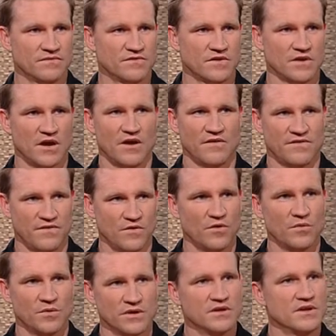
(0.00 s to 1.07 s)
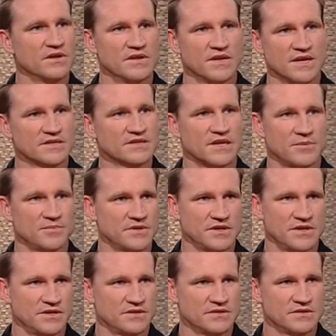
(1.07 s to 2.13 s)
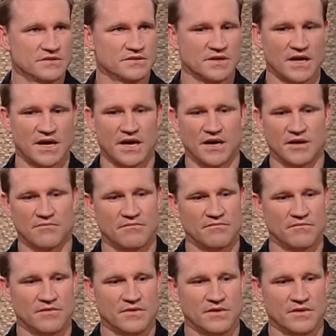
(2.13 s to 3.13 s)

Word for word: to go forward in the next couple of years. Um,